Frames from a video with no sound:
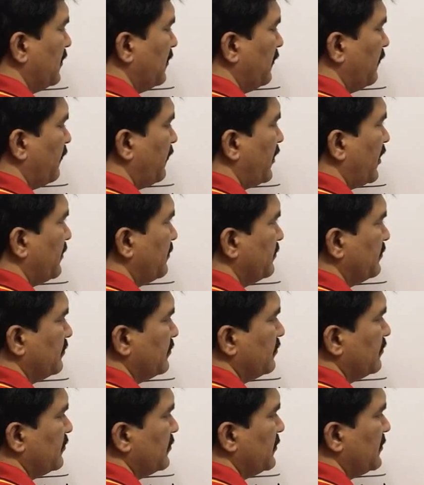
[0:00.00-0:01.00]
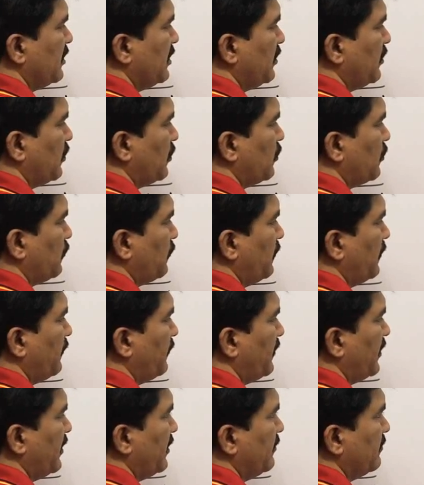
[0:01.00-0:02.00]
from 0 to
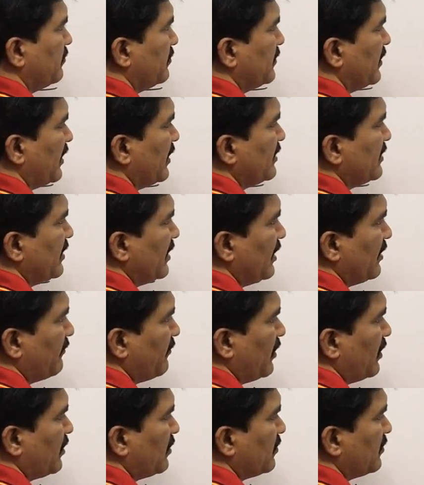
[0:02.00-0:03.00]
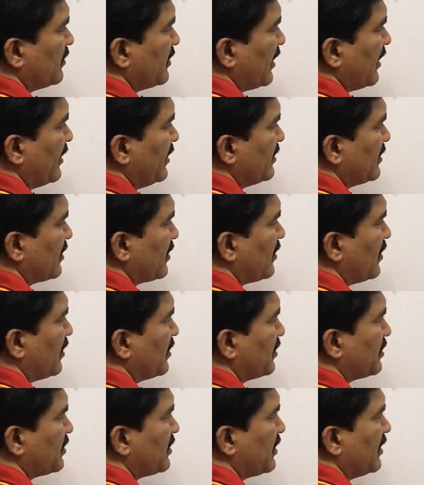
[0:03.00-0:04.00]
15, that is equal to 10 is a
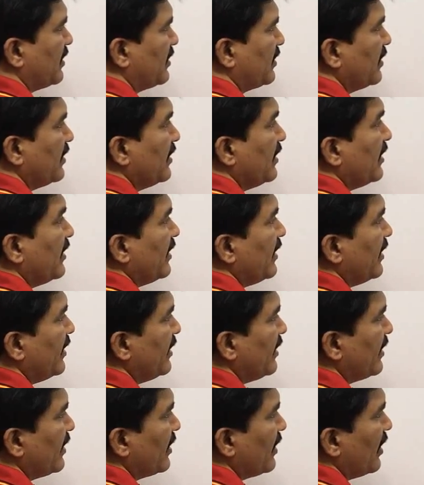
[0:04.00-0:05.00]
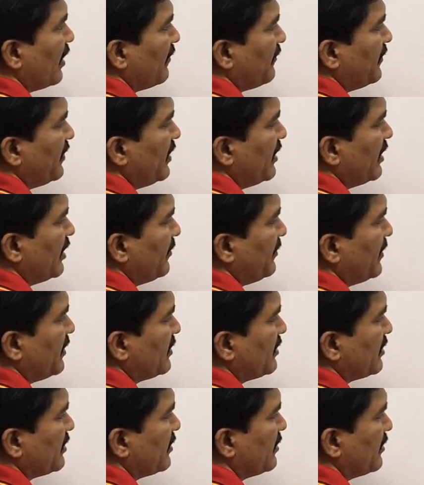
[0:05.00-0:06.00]
constant, integral of dt
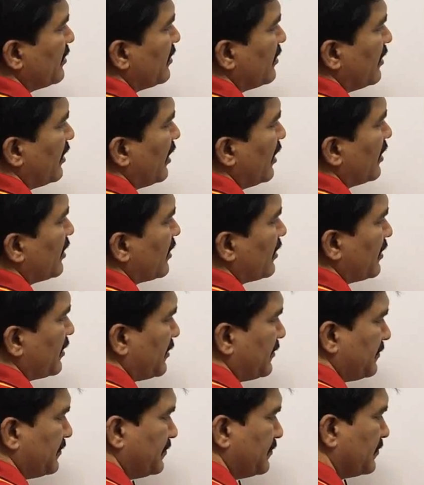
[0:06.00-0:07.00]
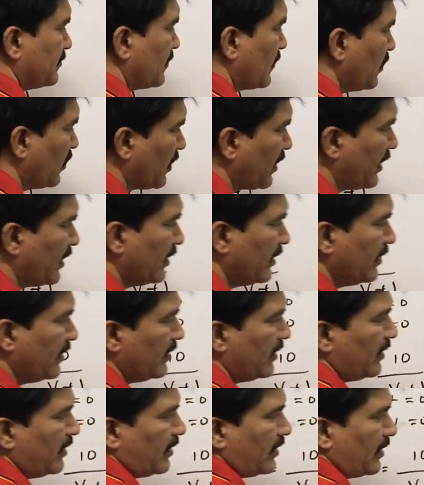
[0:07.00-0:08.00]
means delta t. Okay,
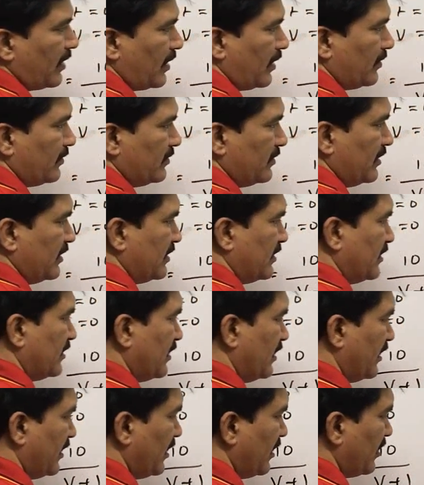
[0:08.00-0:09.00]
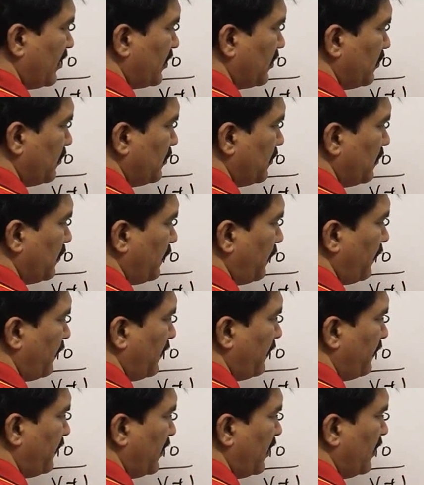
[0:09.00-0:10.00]
now this is leading to
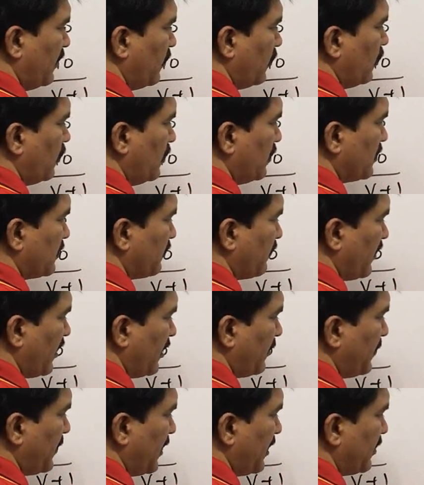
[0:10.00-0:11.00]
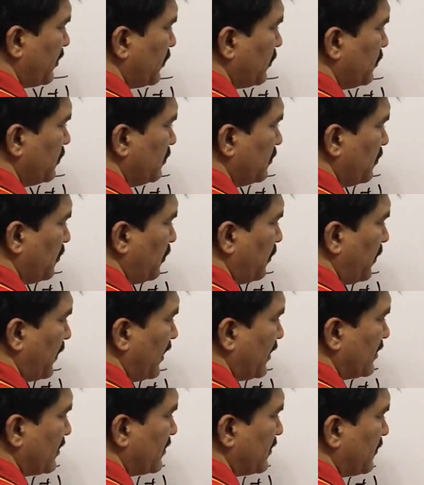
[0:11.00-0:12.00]
15 whole square by 2
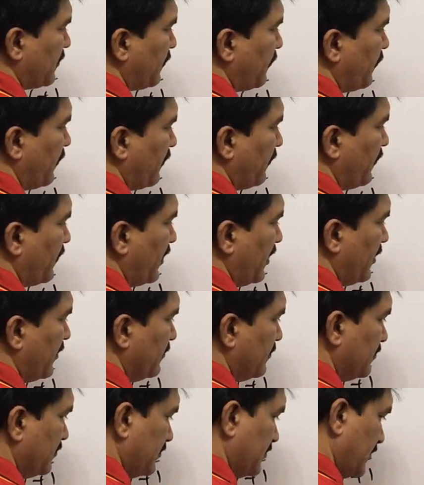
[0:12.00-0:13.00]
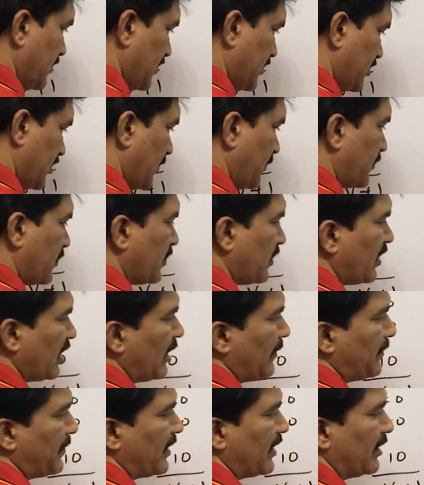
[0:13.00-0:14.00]
plus 15, substituting
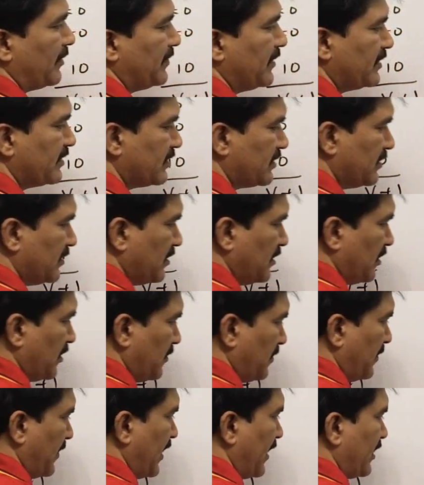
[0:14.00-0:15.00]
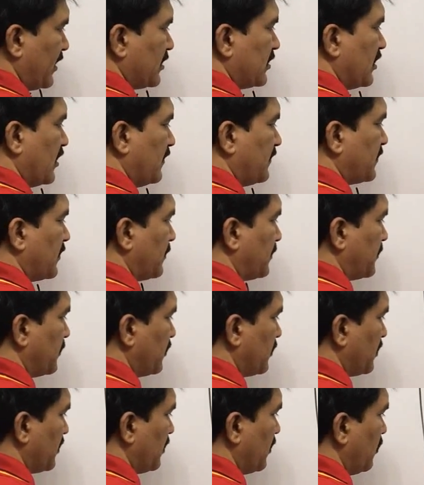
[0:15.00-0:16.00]
upper limit, minus of
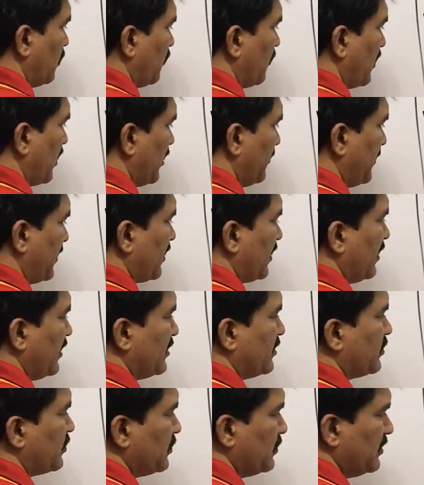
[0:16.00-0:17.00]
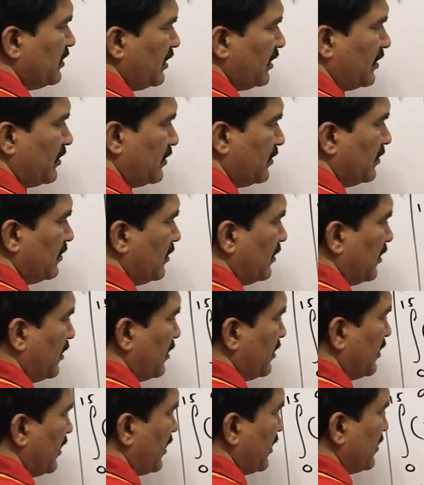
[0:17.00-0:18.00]
substituting lower limit leads to 0,
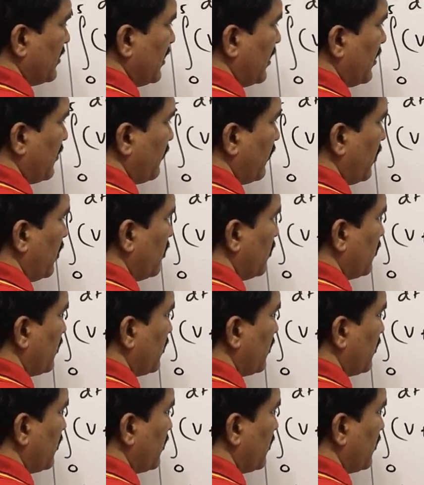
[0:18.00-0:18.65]
that is equal to